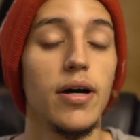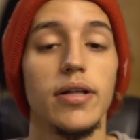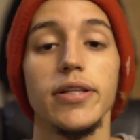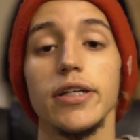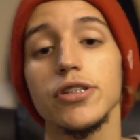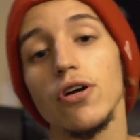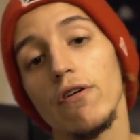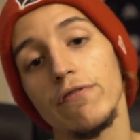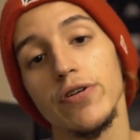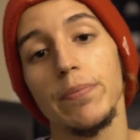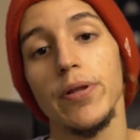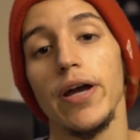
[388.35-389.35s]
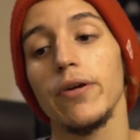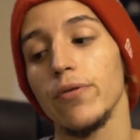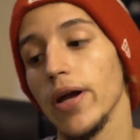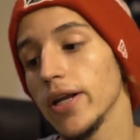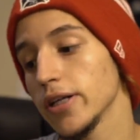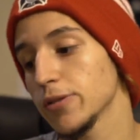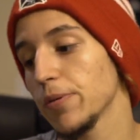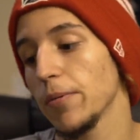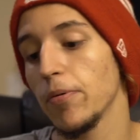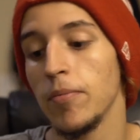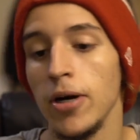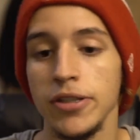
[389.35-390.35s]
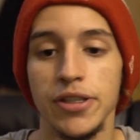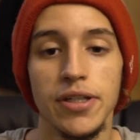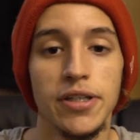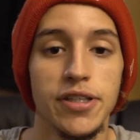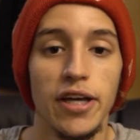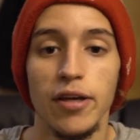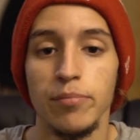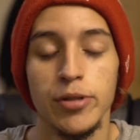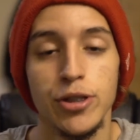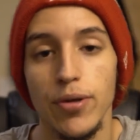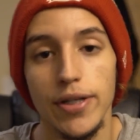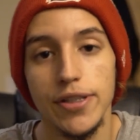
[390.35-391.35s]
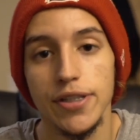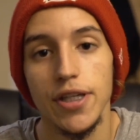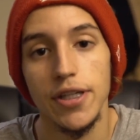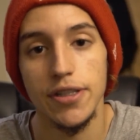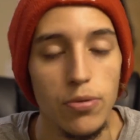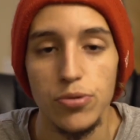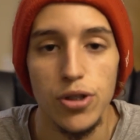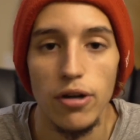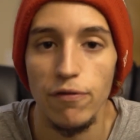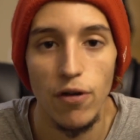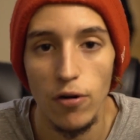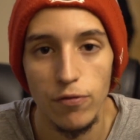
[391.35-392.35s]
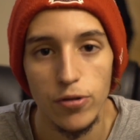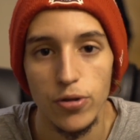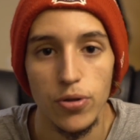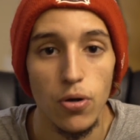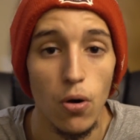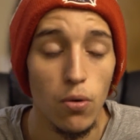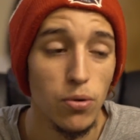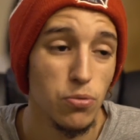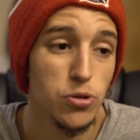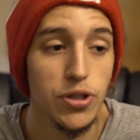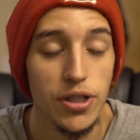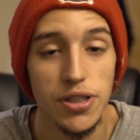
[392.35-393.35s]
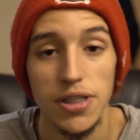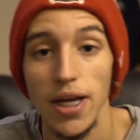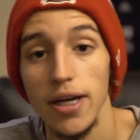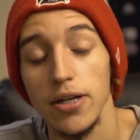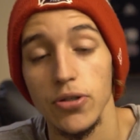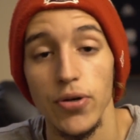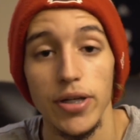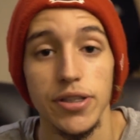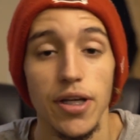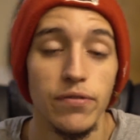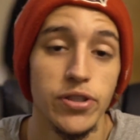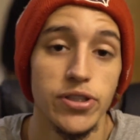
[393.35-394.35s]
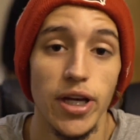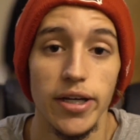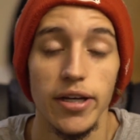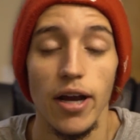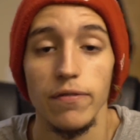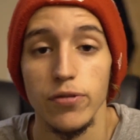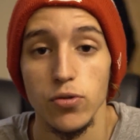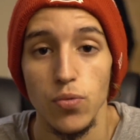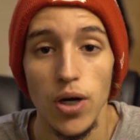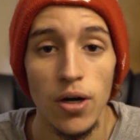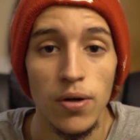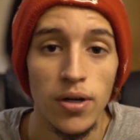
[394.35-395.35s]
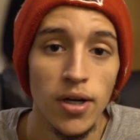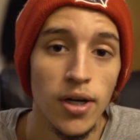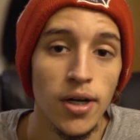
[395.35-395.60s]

Let's go for the play ratings, people. Martinez, I give him a straight 6. It was not a fault for the goal. He was decent. He had a great save in the second half as well.